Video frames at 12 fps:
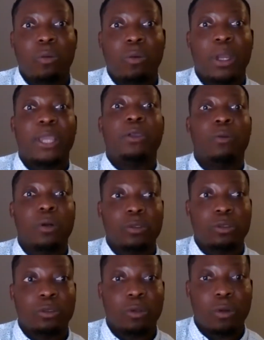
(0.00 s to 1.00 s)
where you
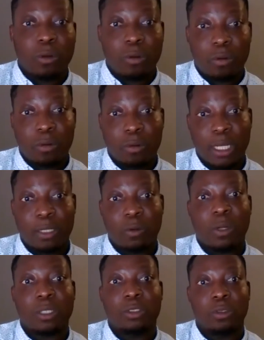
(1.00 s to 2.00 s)
want to go and
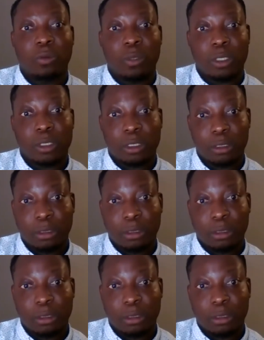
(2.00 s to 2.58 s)
what you want.